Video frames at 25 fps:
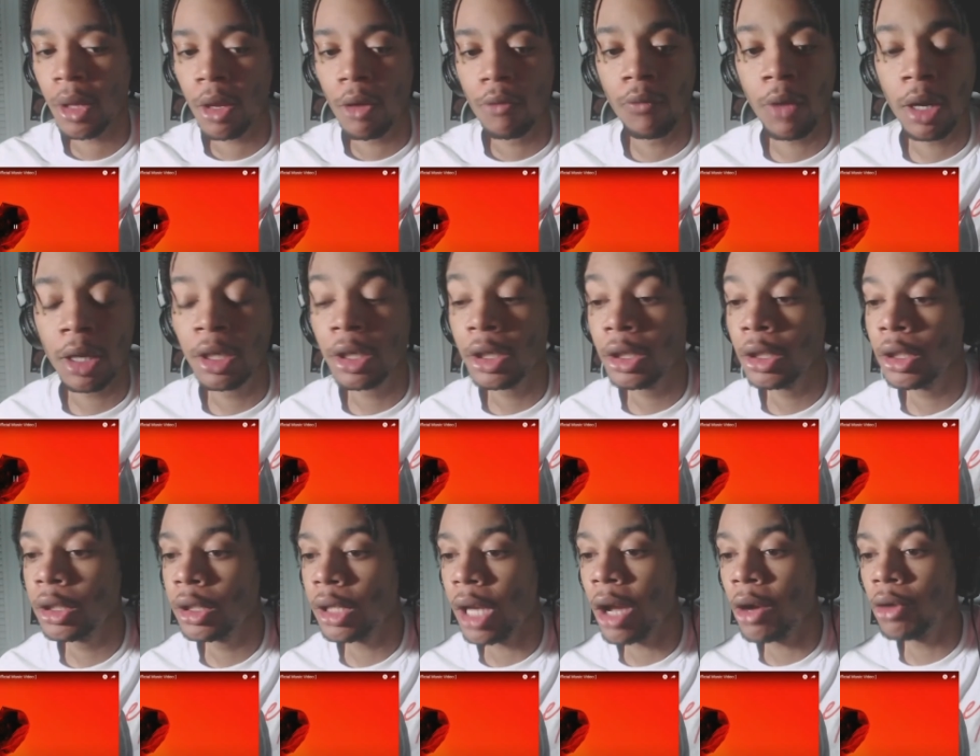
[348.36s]
Right
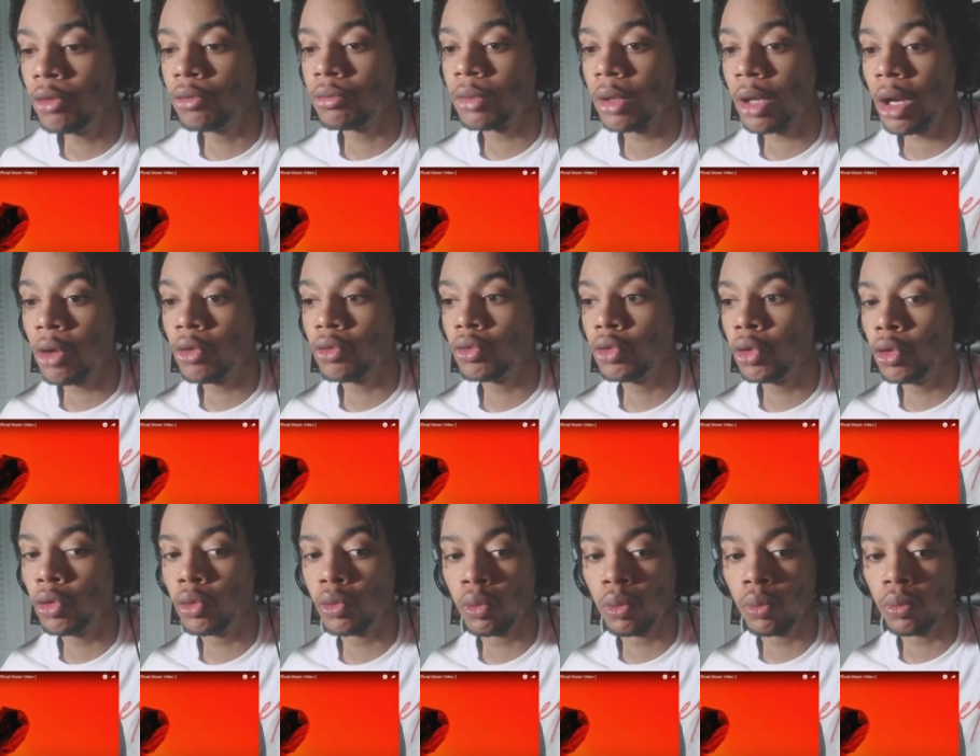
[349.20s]
here, I don't, I don't
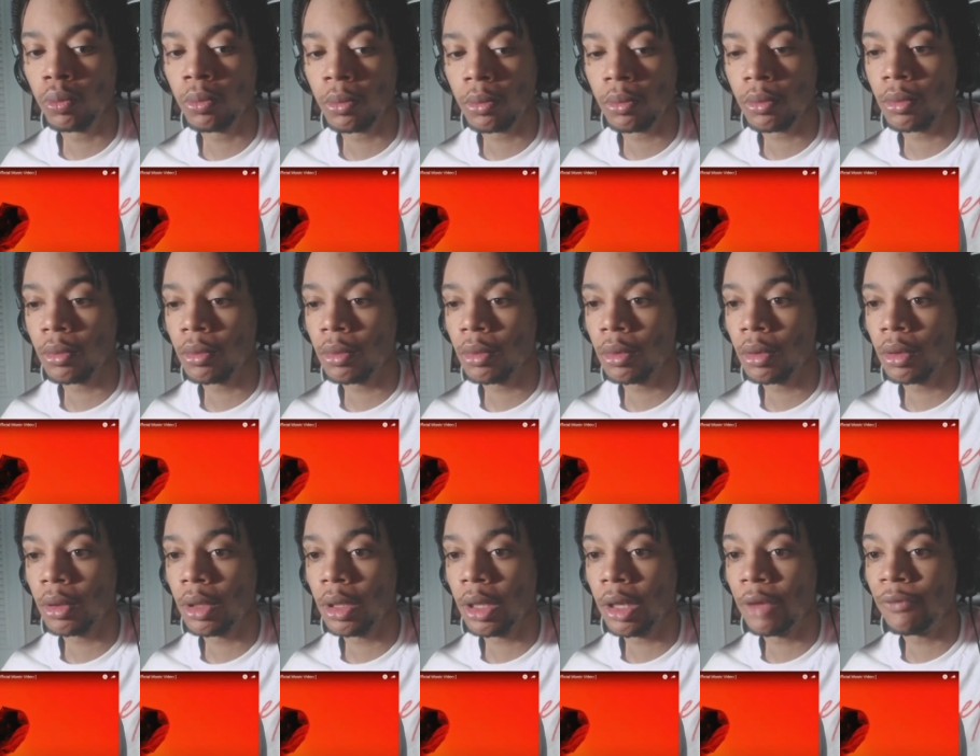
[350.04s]
know
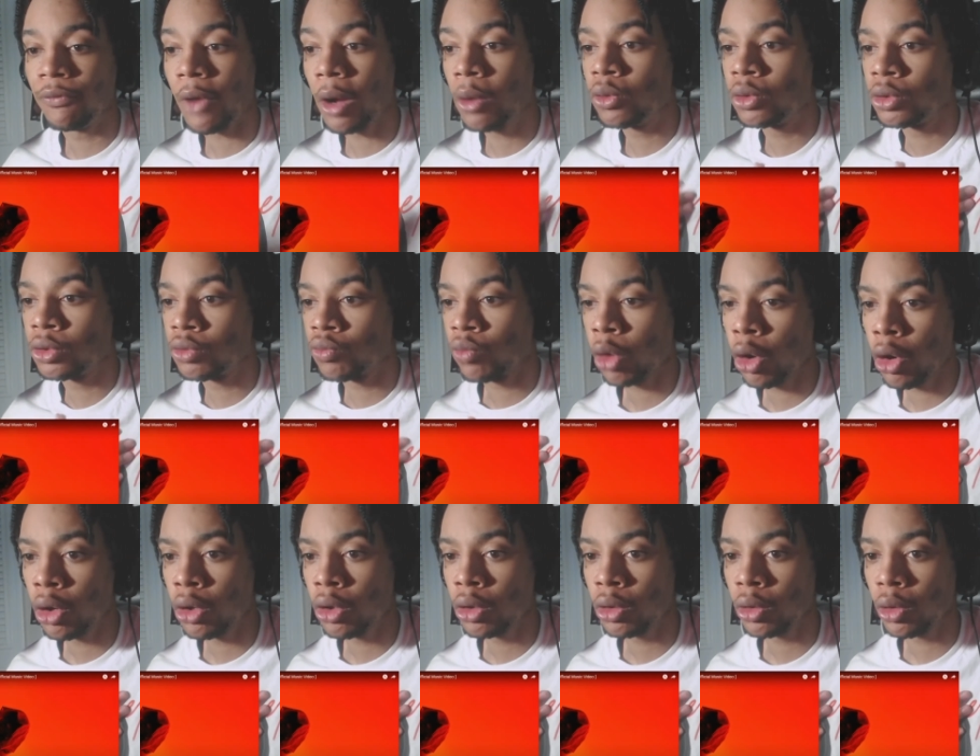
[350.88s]
if I was
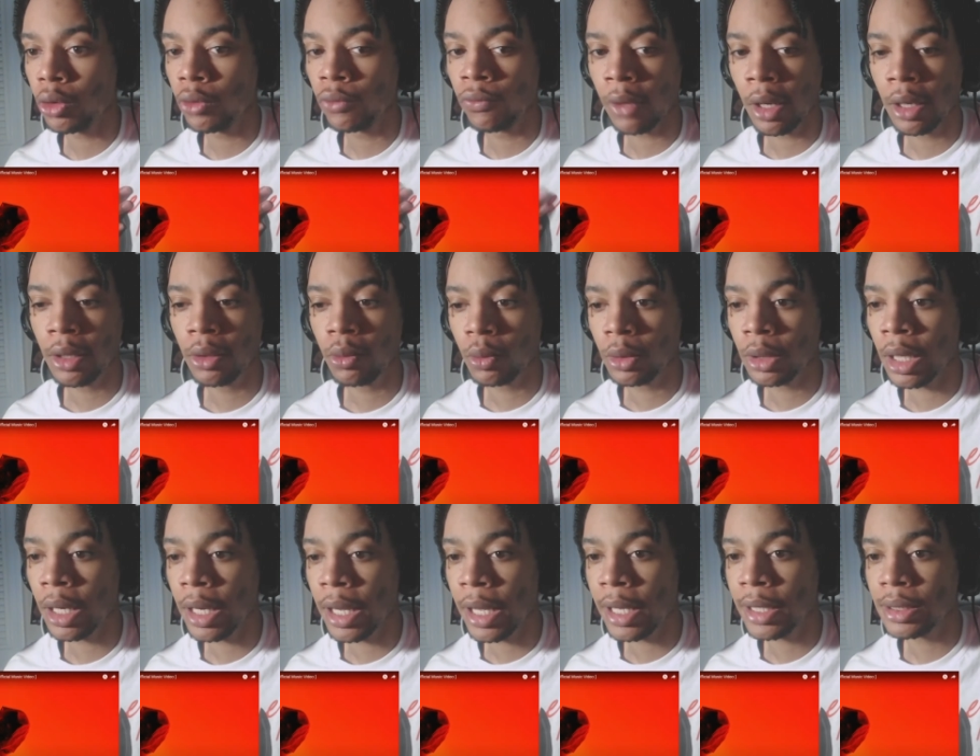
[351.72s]
wrong or right when
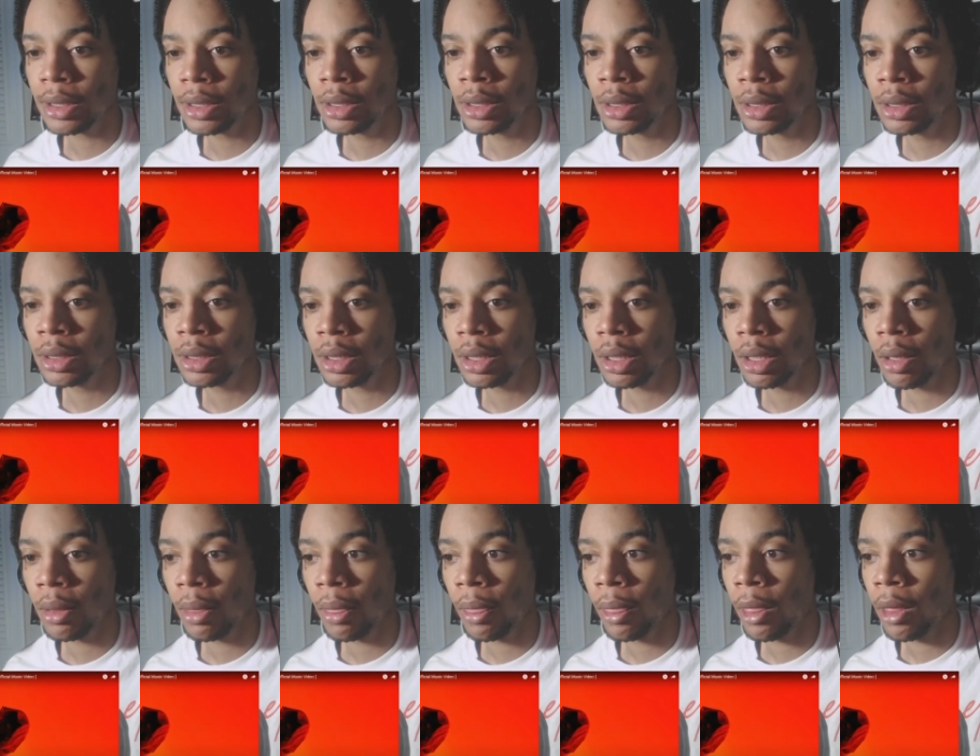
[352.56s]
I asked this,
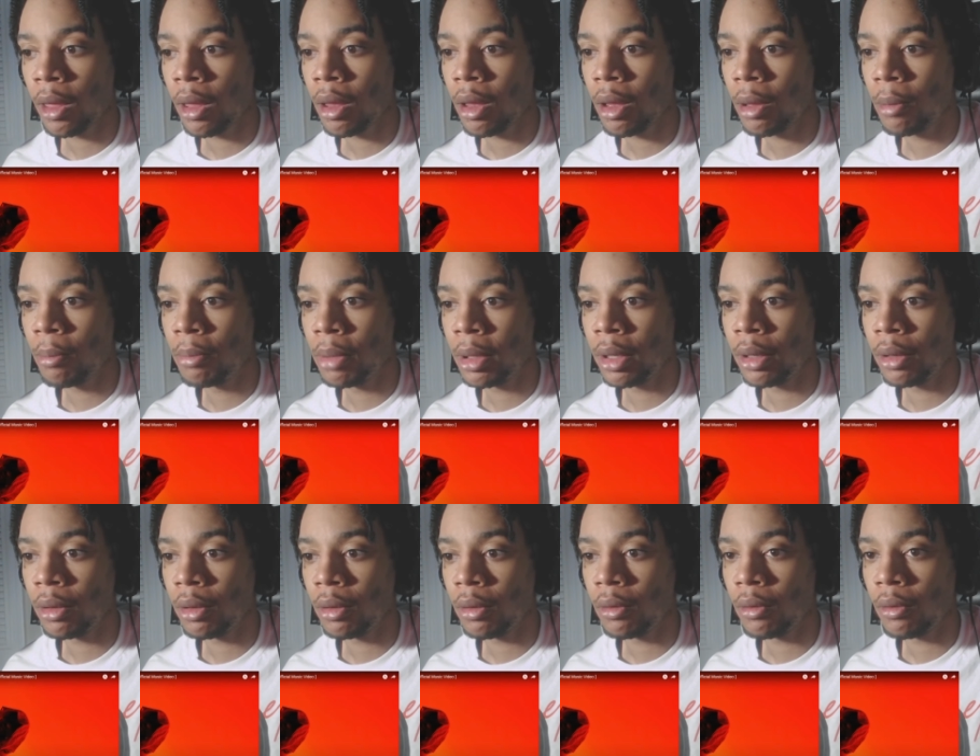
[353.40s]
but
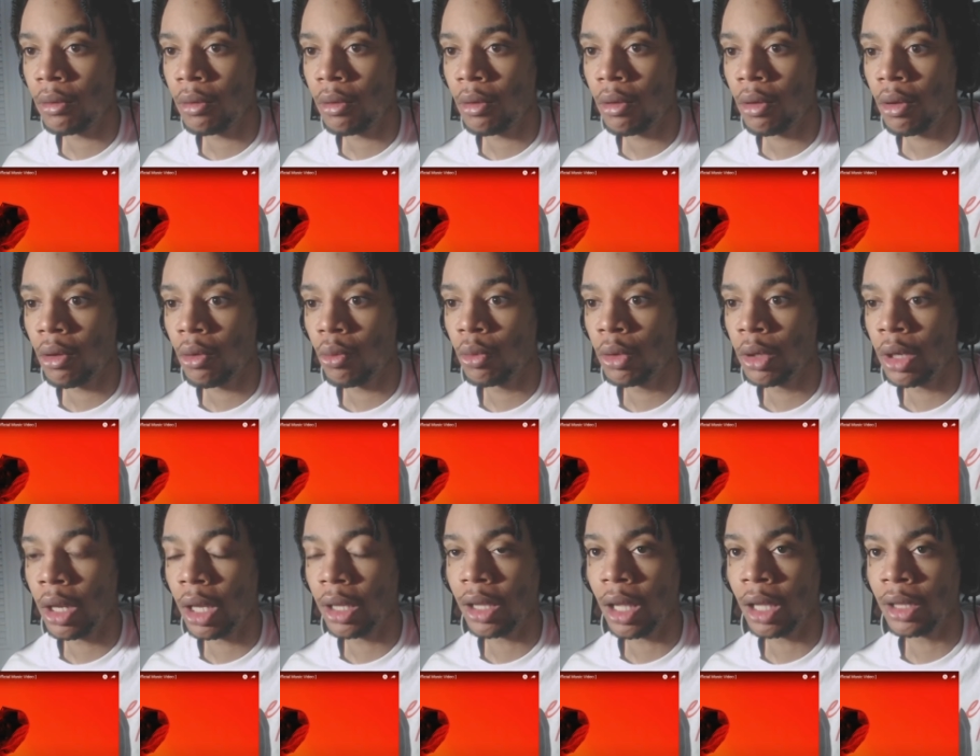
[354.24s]
when
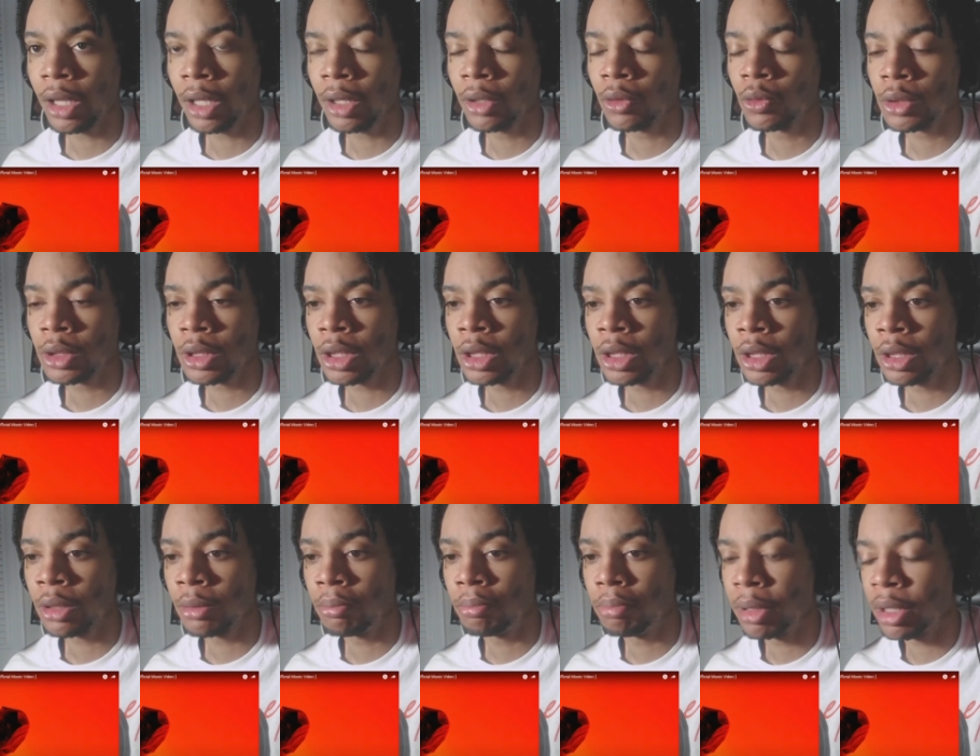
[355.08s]
I, I think it was uh
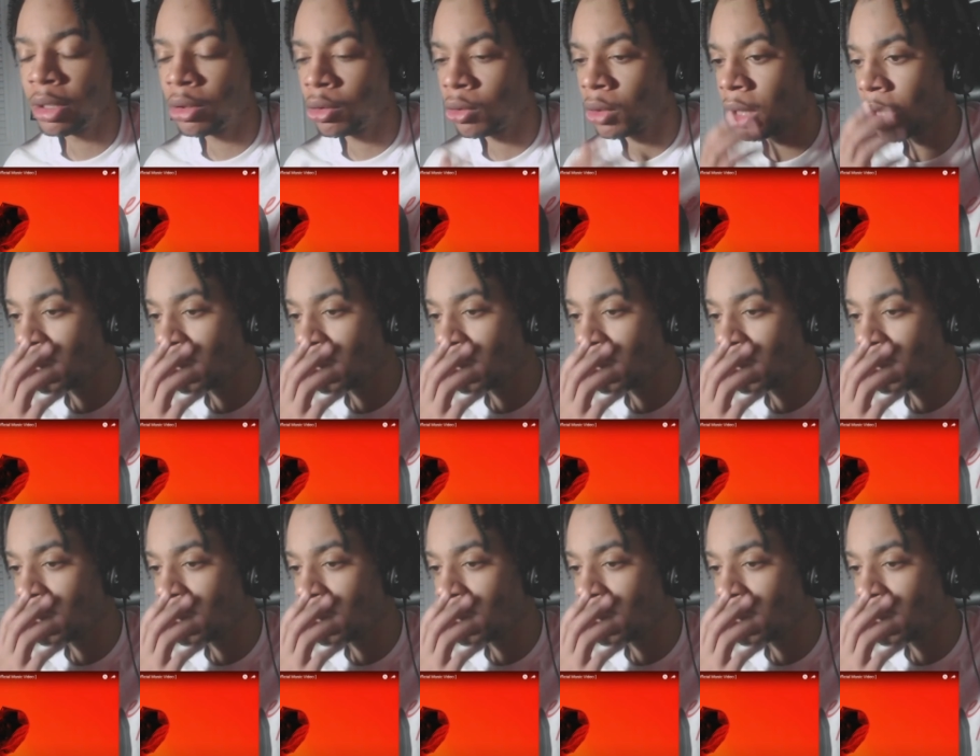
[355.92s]
Bandokay,